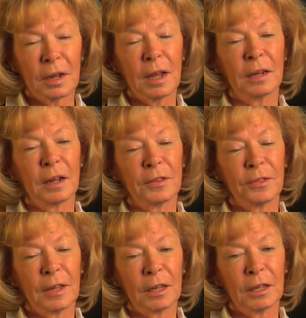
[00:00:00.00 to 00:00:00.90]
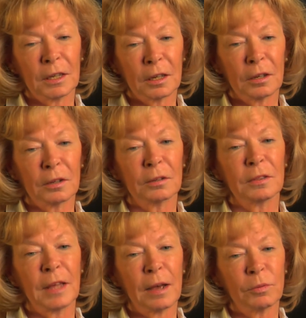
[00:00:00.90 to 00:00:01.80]
And I think
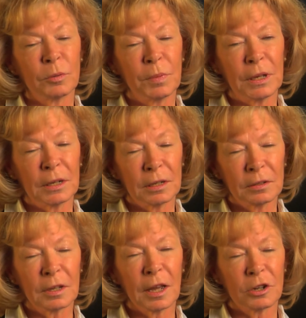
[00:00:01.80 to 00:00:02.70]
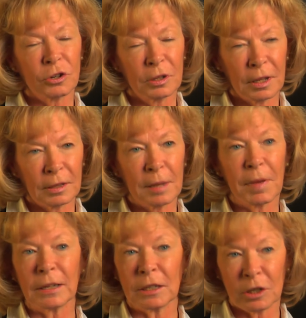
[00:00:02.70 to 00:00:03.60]
that would be an indication that they
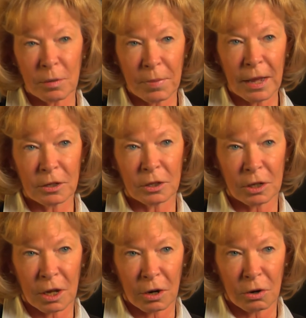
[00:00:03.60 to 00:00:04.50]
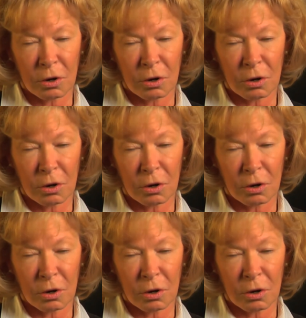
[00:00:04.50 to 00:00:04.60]
might need companion care.